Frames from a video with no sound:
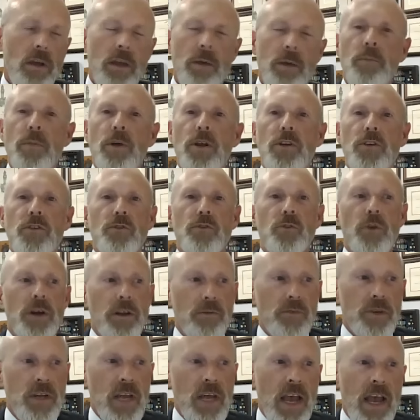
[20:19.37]

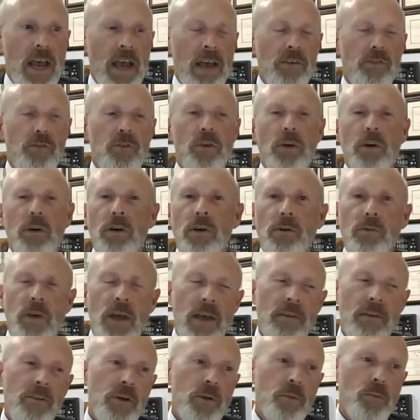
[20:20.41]
administrative task of
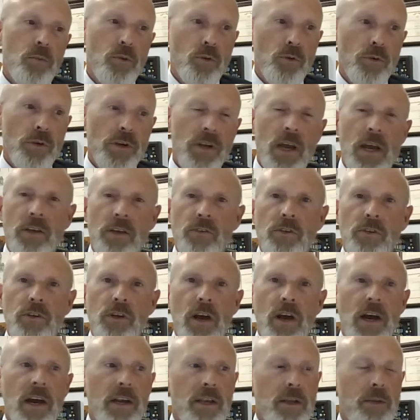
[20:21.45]
having to Brutonize a
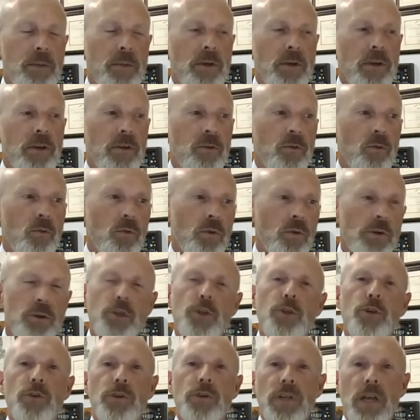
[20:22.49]
document
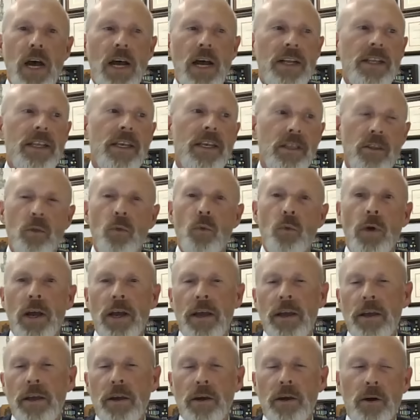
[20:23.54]
should not get in the
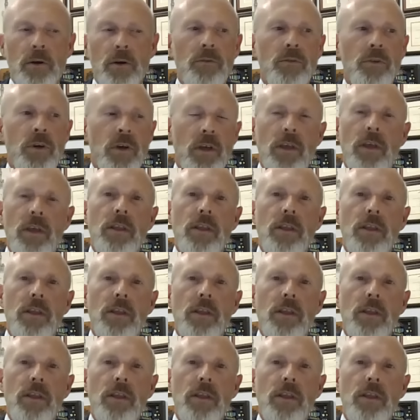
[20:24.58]
way of